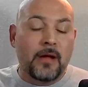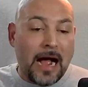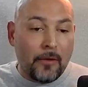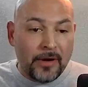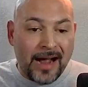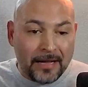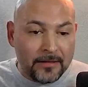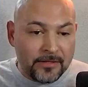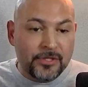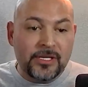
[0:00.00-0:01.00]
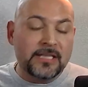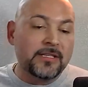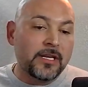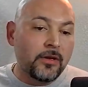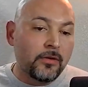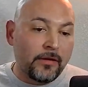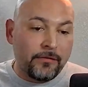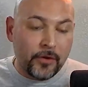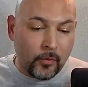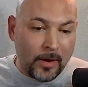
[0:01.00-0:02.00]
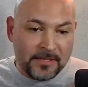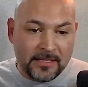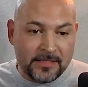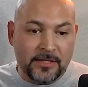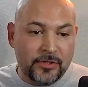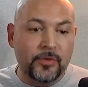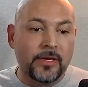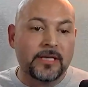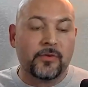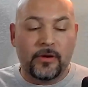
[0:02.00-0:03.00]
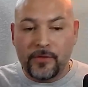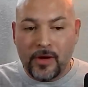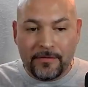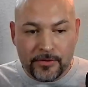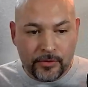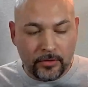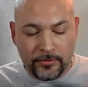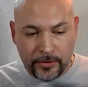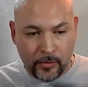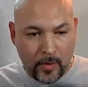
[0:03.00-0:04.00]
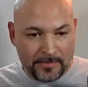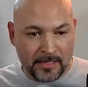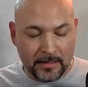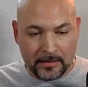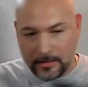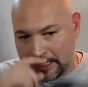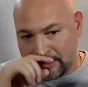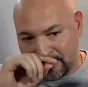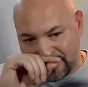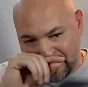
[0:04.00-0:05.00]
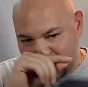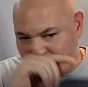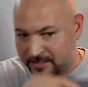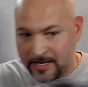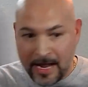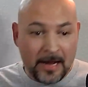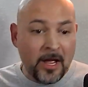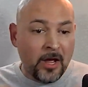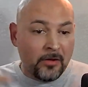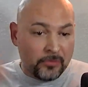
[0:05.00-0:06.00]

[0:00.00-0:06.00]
I would highly suggest that if your website doesn't do this, or if you have control over your website, like a lot of dealers are doing today,